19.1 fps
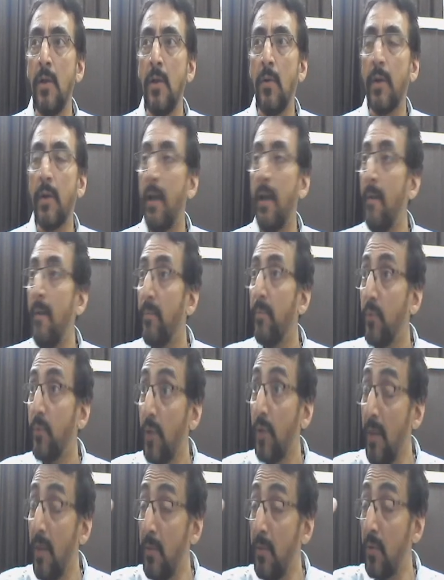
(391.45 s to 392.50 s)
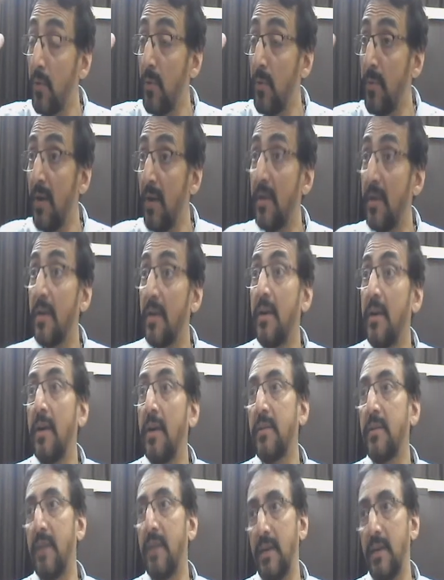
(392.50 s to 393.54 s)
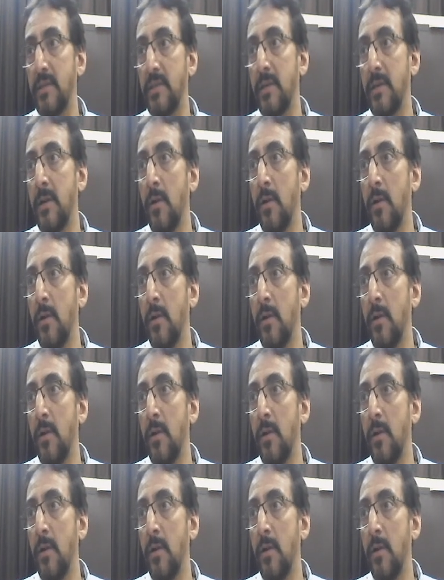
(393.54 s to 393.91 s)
Okay, the immunity will be under great threat.